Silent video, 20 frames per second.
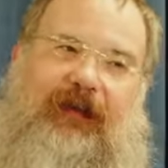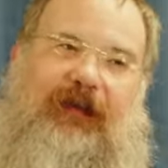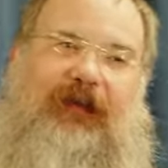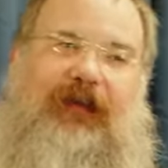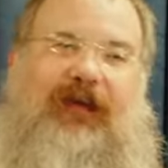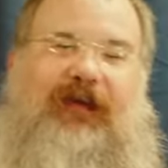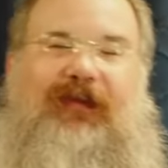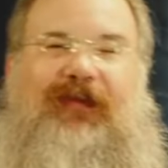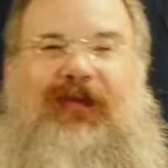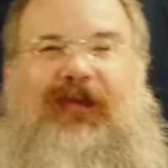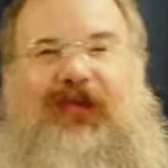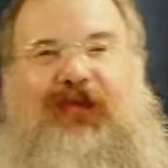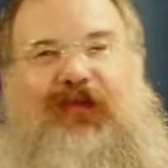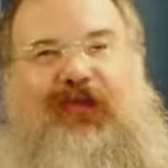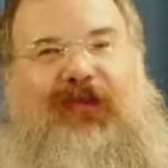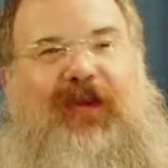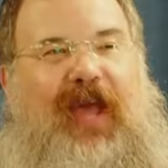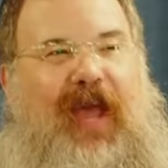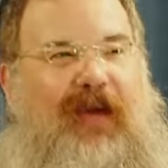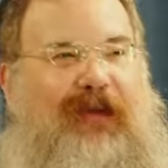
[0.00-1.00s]
What's this
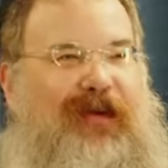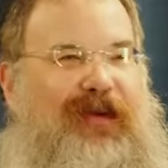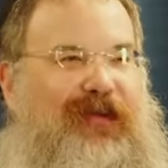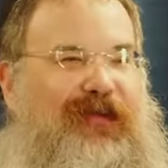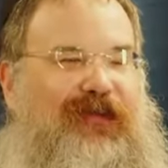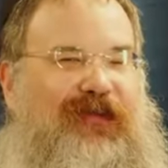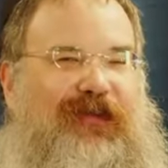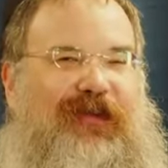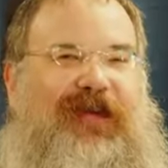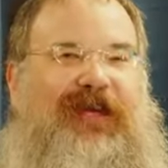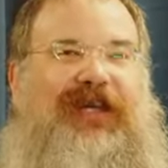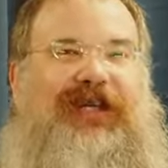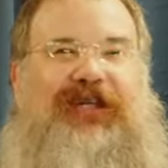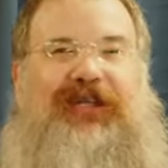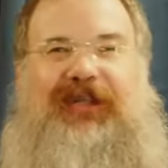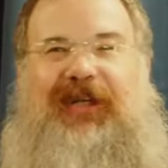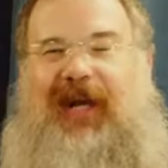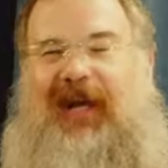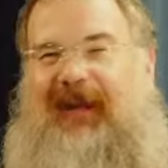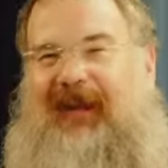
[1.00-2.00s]
scary
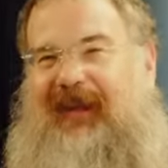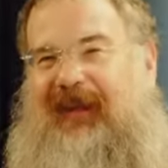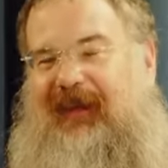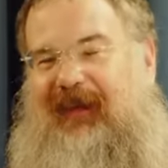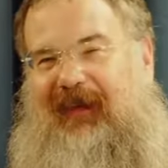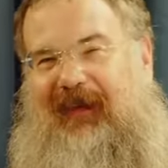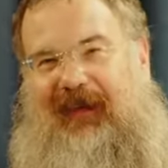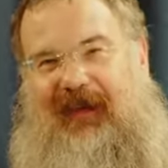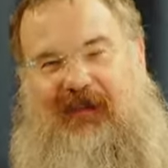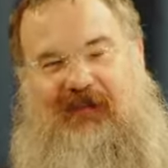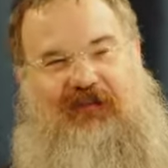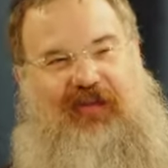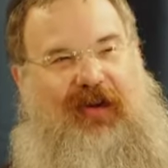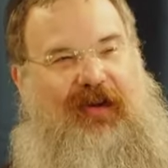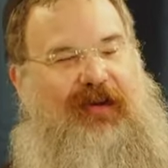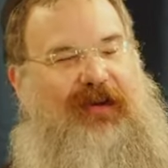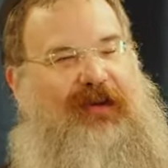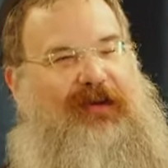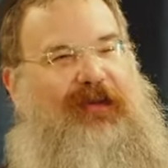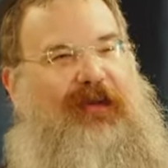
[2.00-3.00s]
slingshot in
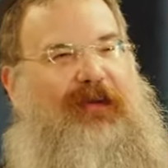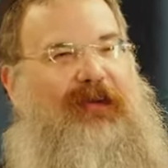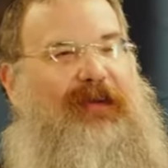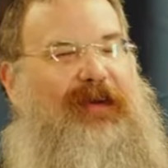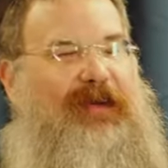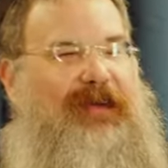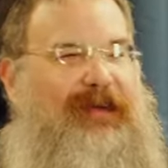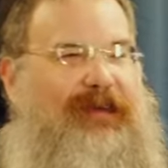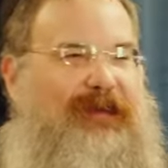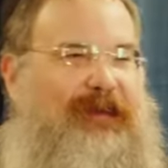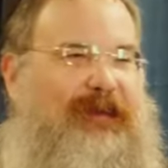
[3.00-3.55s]
purgatory?